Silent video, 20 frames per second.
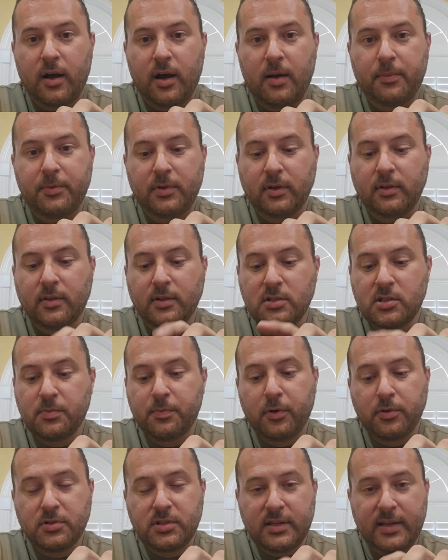optic that's
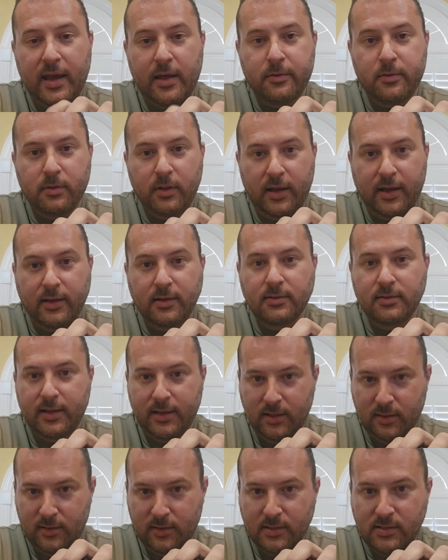supposed to gather light
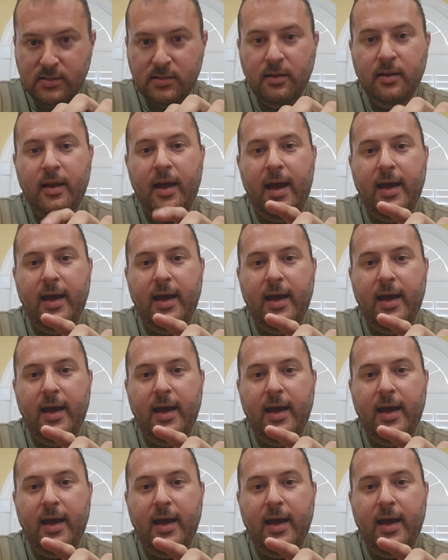like this